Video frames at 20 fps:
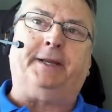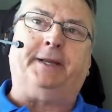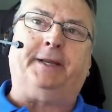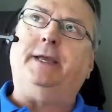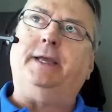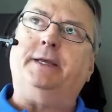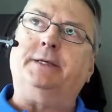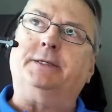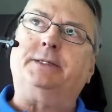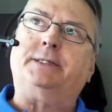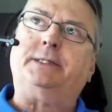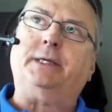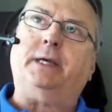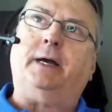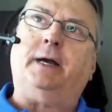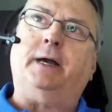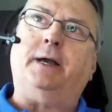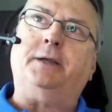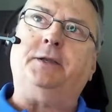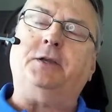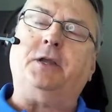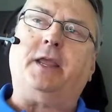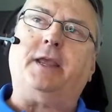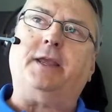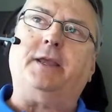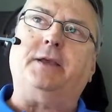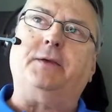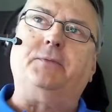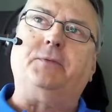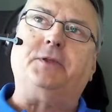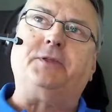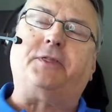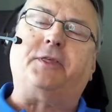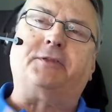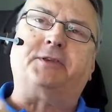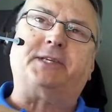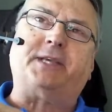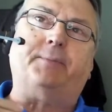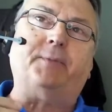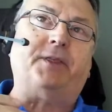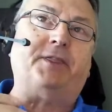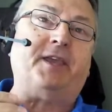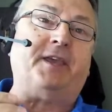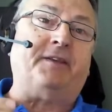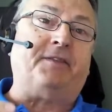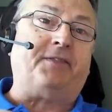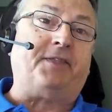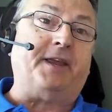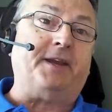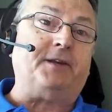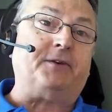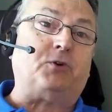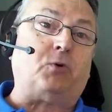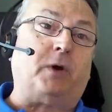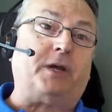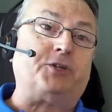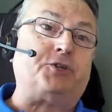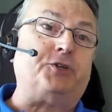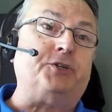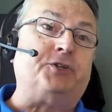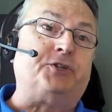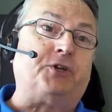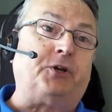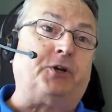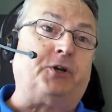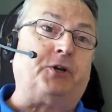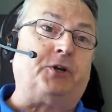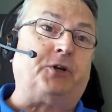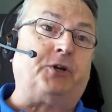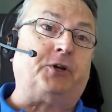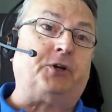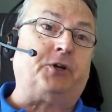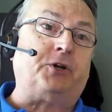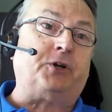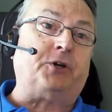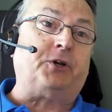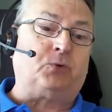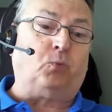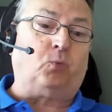is some of the questions you'll ask is,